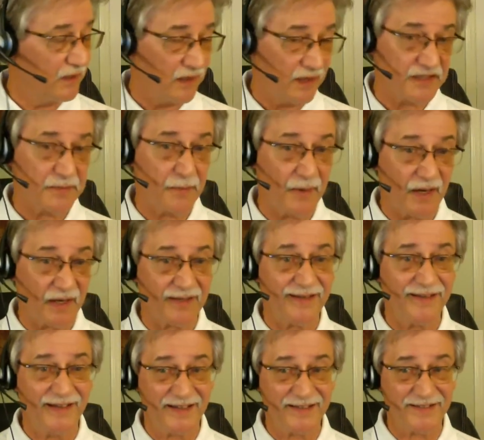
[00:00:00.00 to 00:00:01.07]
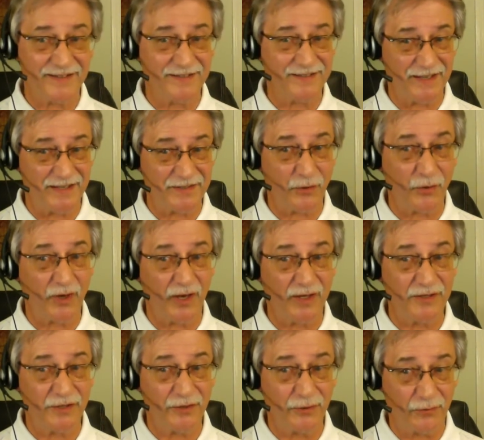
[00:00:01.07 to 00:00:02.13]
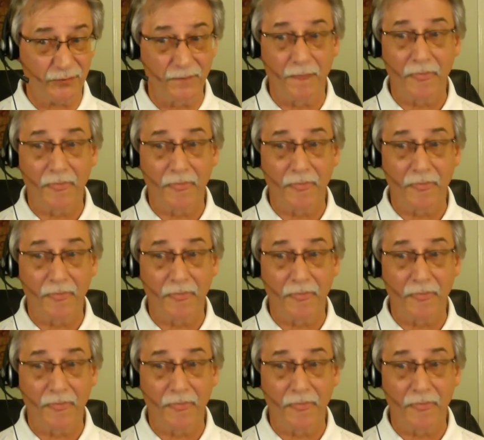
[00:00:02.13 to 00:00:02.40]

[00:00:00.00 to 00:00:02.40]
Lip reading: Expect yeses. That's okay too.